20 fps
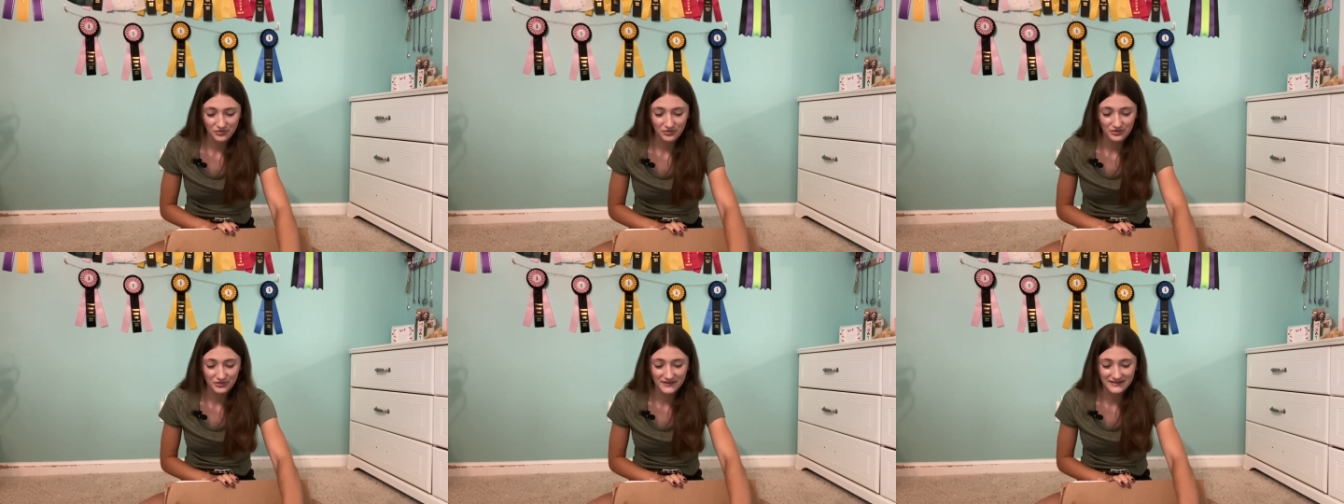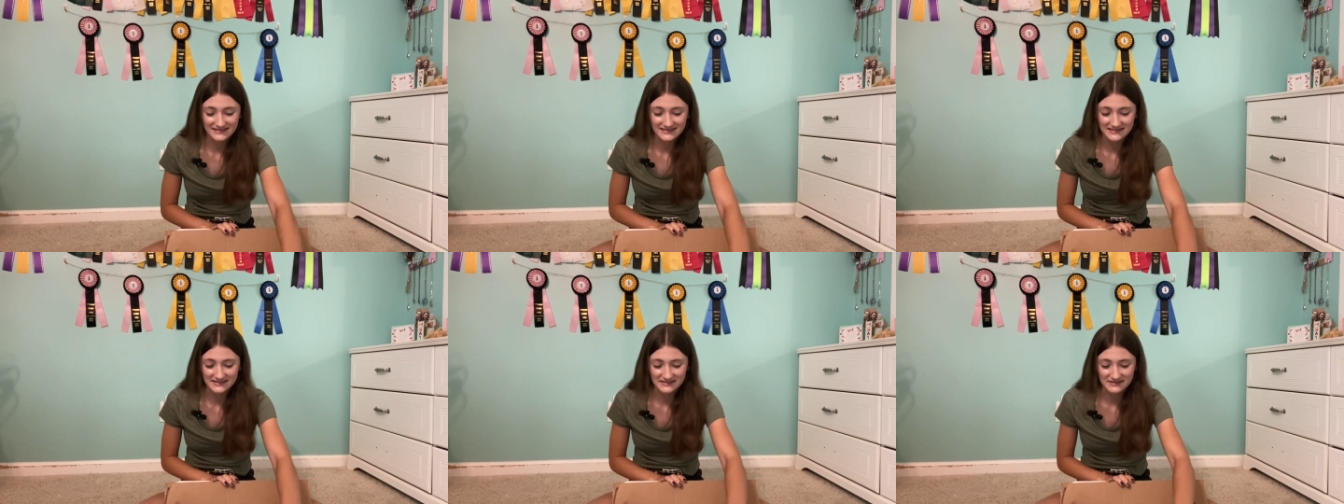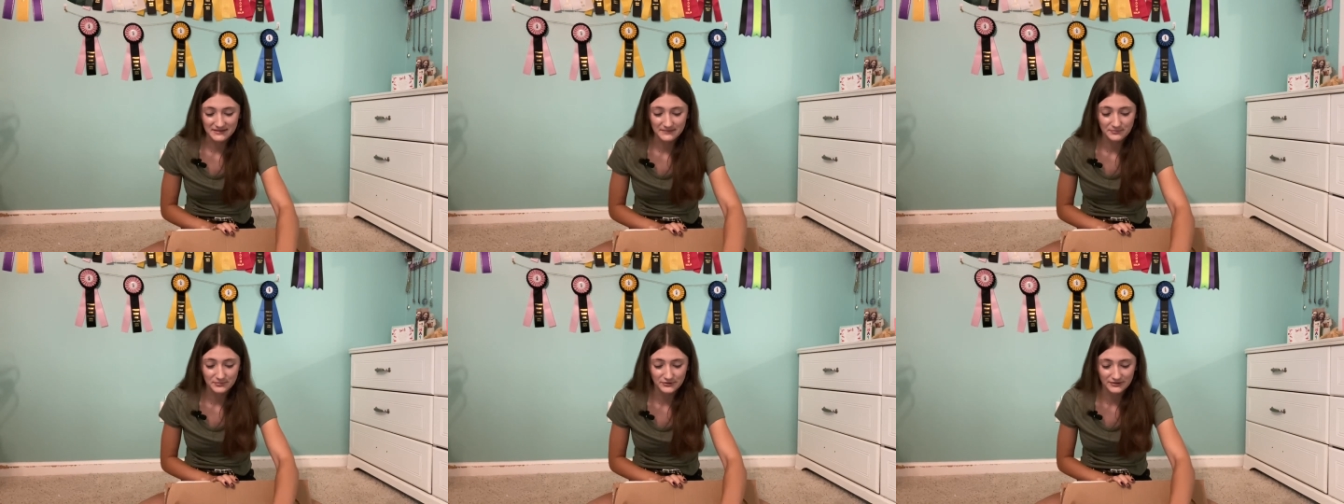This is
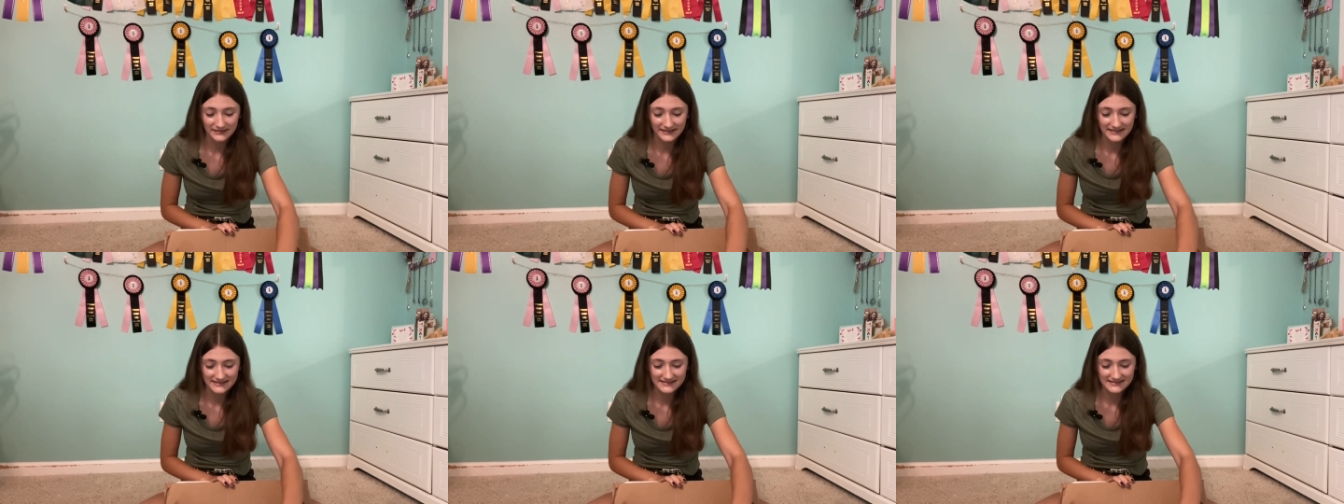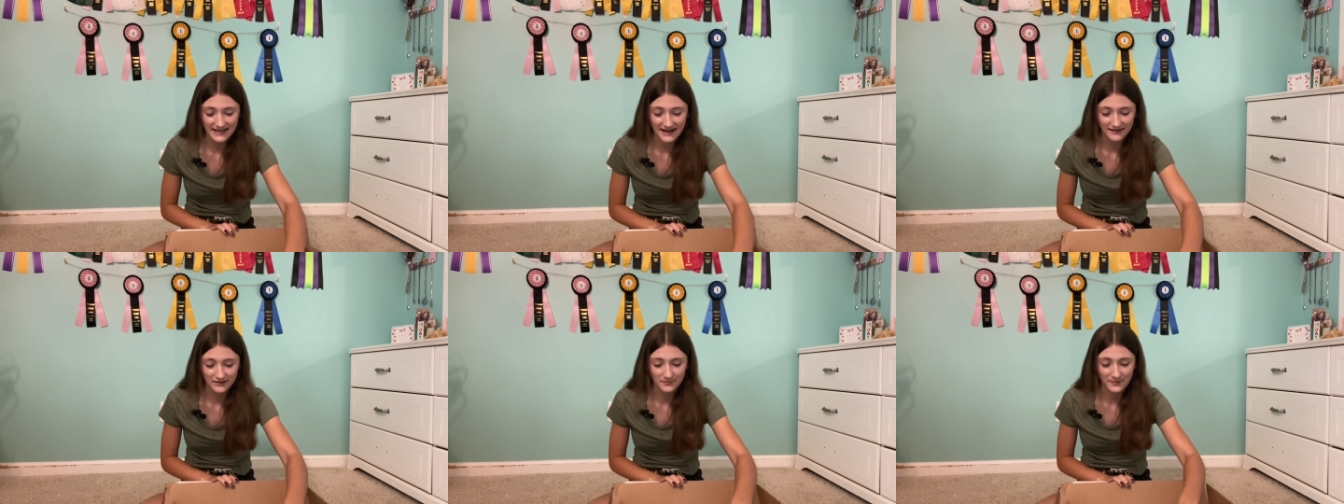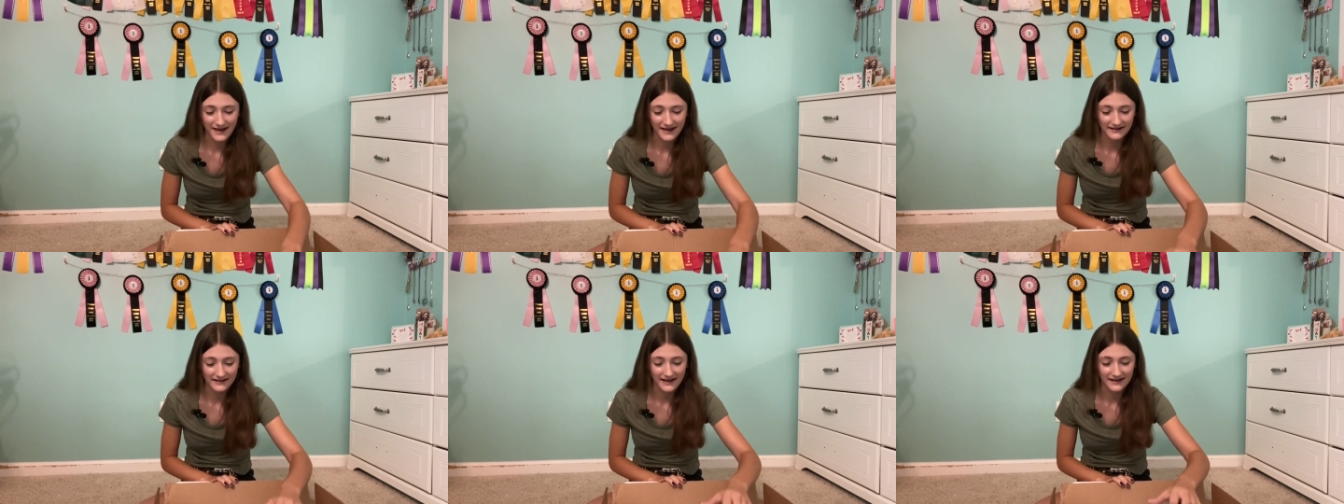the prettiest saddle
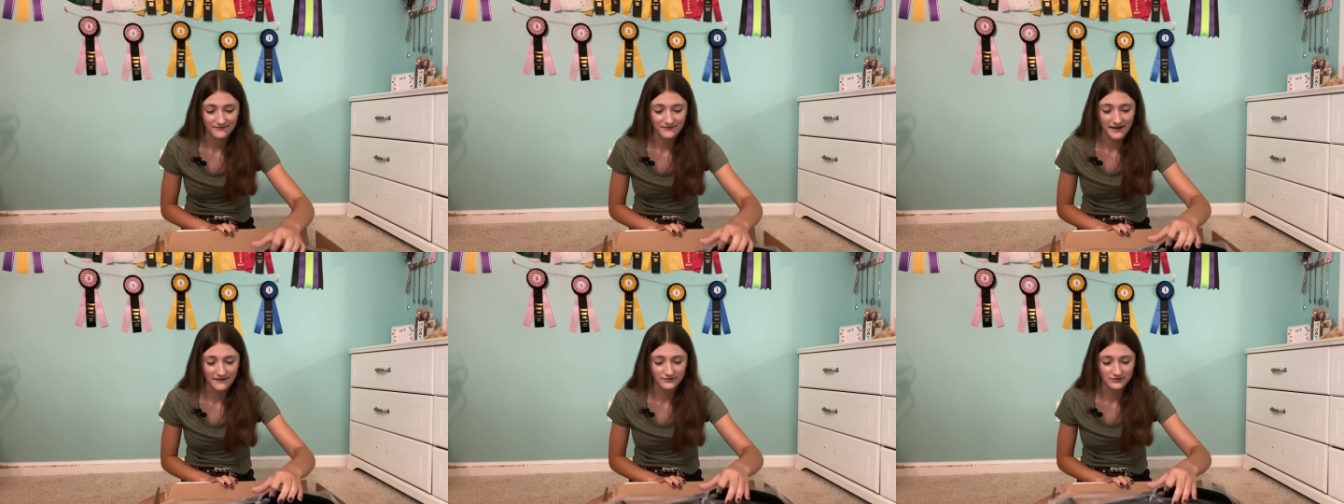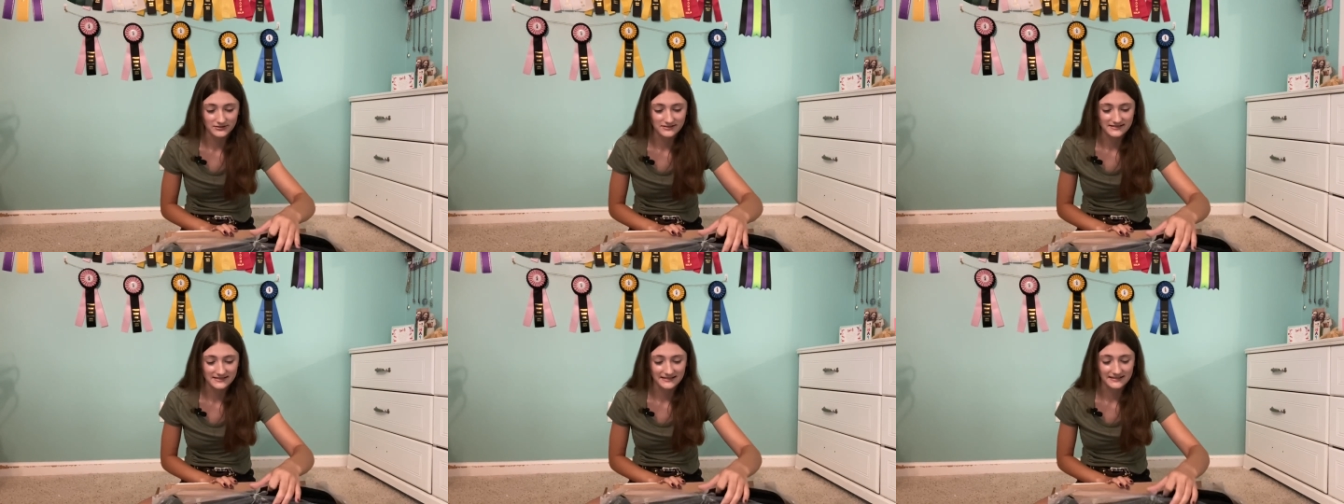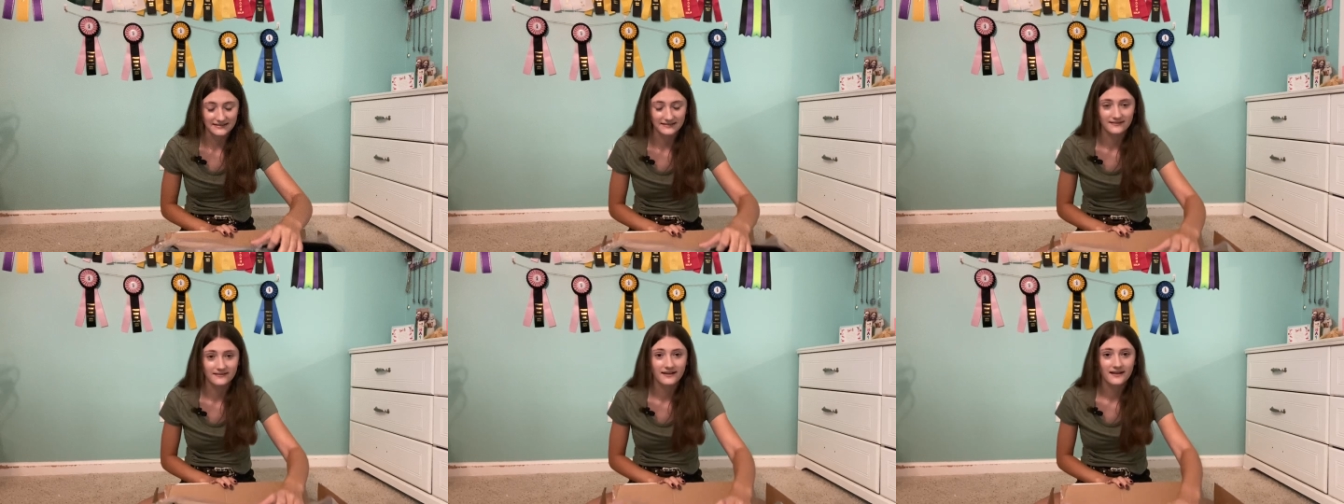pad I have ever
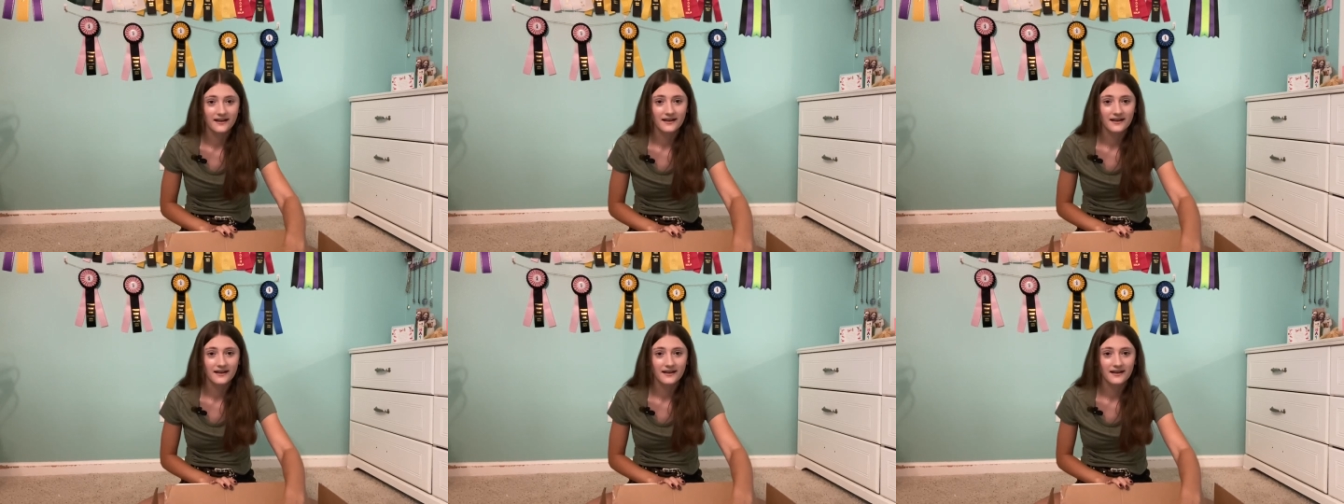seen.